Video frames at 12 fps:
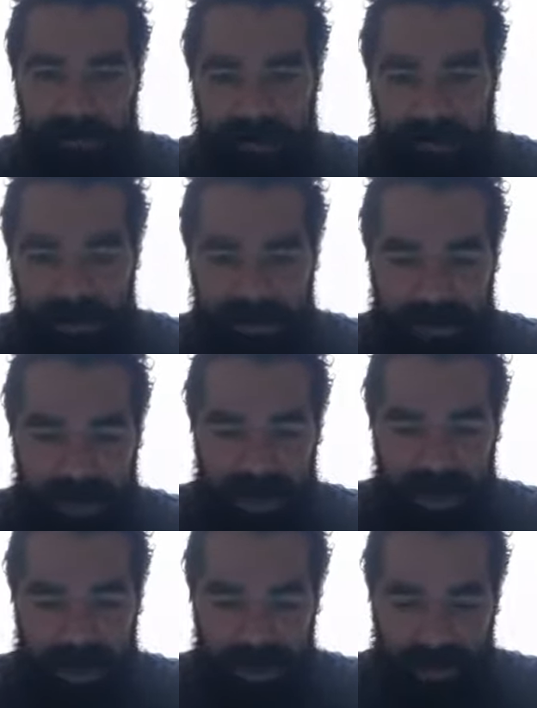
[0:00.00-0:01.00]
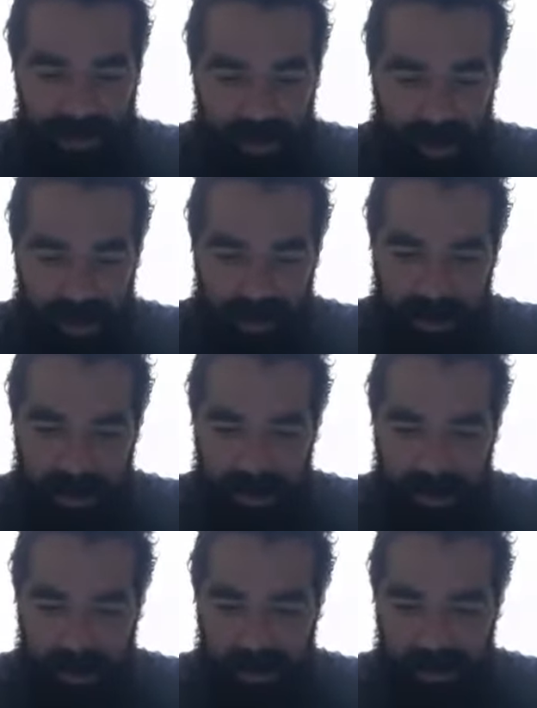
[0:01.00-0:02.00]
if they're happy, you're
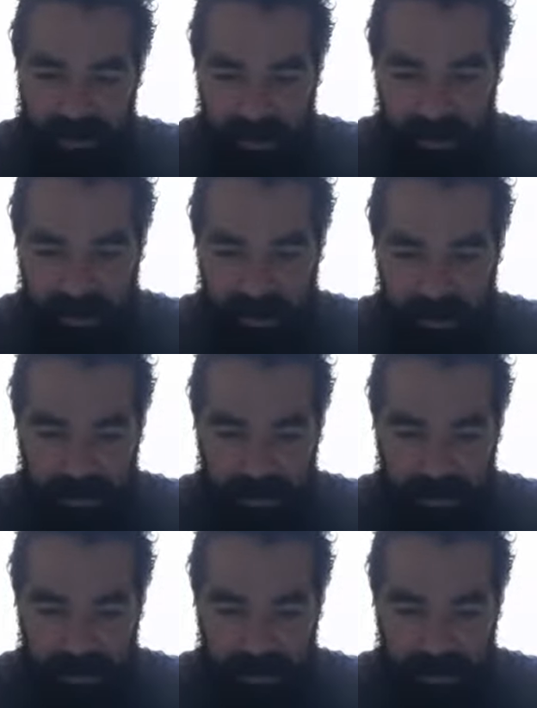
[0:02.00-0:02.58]
happy for them.